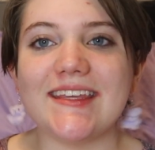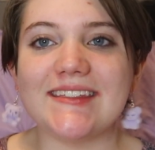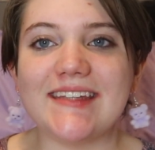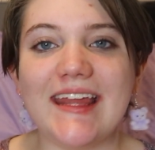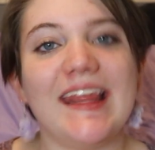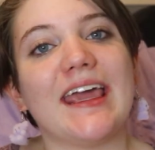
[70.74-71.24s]

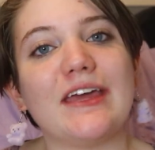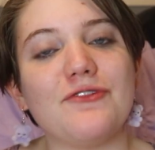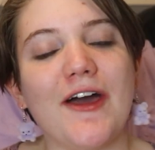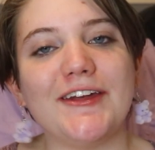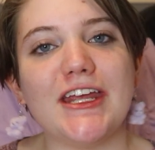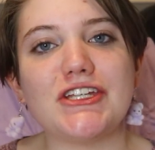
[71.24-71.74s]
Stay Naked
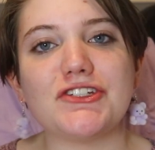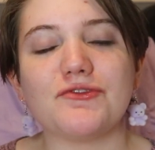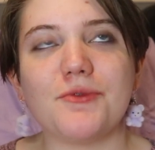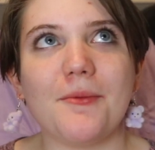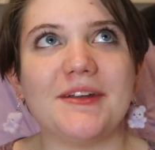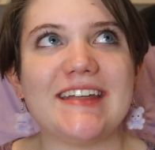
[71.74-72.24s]
foundation from
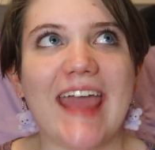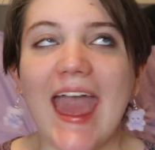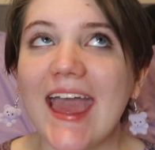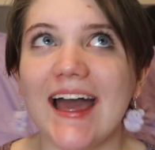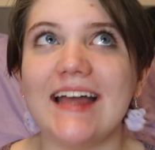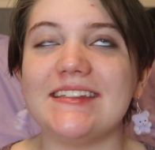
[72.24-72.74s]
Urban
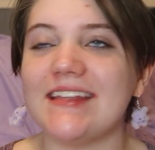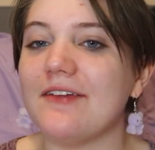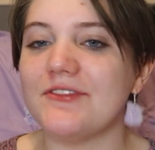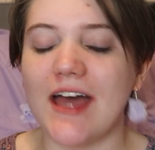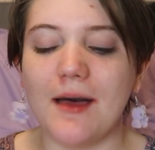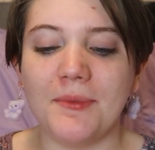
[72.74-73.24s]
Decay, I
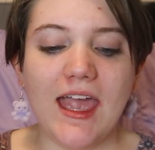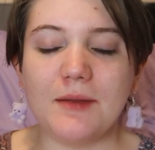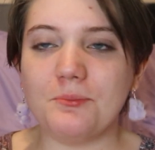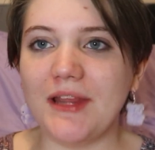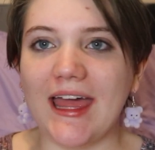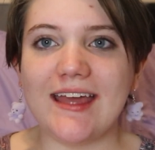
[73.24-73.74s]
saved up
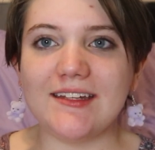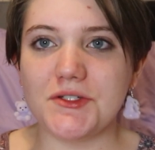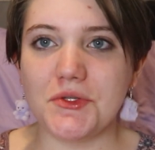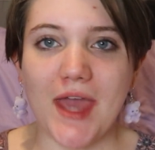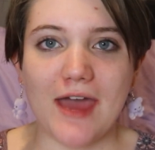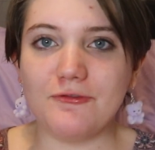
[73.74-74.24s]
and planned
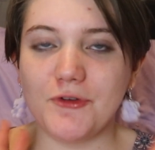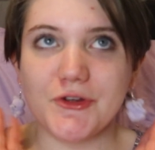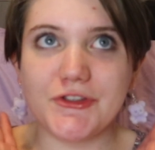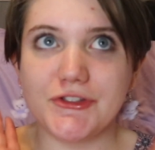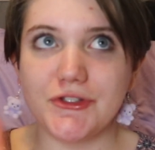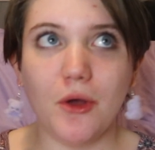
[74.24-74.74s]
to get for
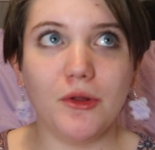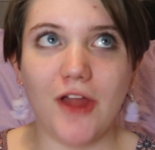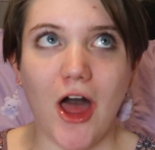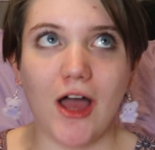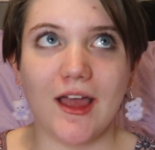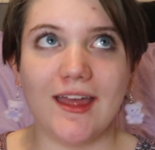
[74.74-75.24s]
so
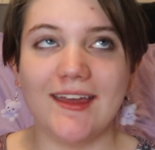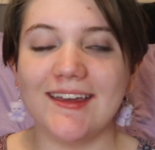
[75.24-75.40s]
long.